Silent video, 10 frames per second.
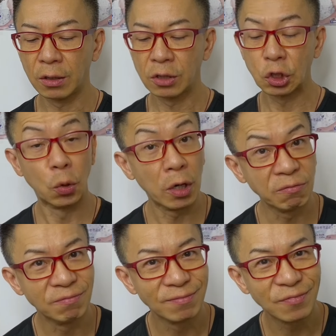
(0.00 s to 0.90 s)

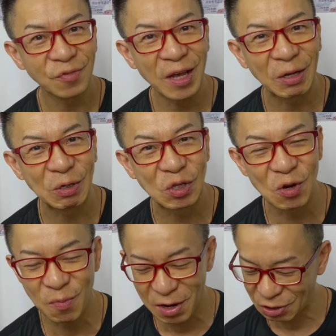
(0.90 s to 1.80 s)
Jerome. Thank you
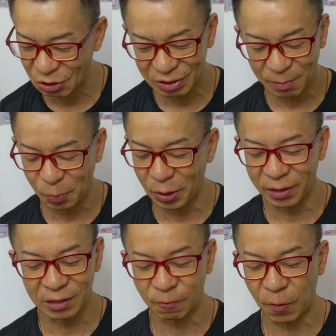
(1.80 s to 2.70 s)
so much. You're
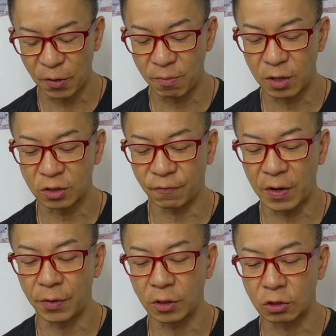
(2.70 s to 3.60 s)
supporting us very much.
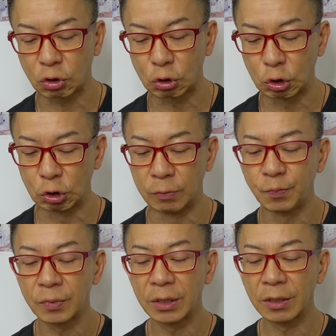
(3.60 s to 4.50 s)
Very good. Sue.
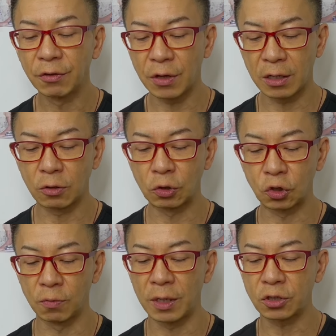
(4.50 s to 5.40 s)
Thank you
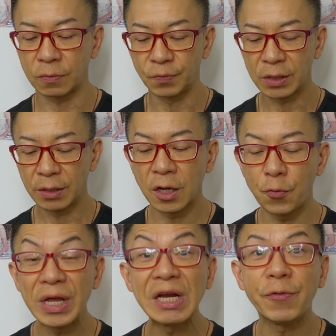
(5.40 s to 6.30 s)
so much.
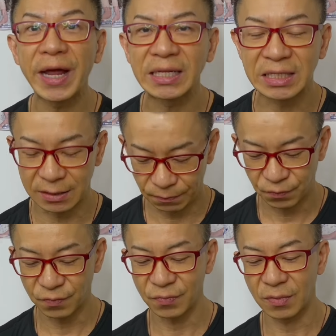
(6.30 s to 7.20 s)
Daria Rat.
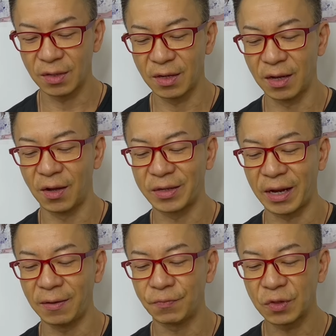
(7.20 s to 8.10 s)
Uh,
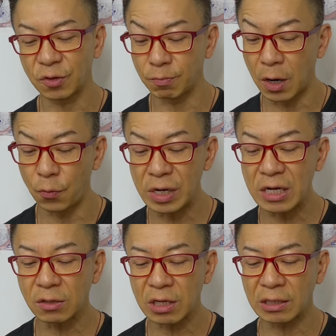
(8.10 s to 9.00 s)
okay.
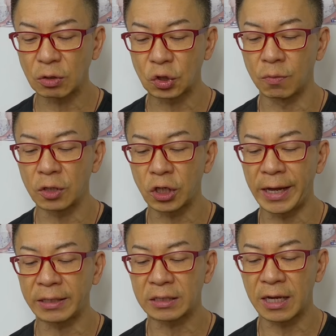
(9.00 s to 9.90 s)
Marie, thank you so much.
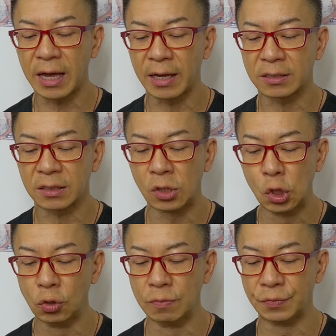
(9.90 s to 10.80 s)
XS
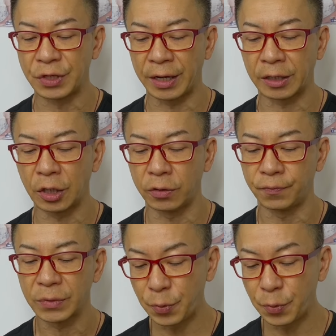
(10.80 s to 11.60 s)
Loom, thank you.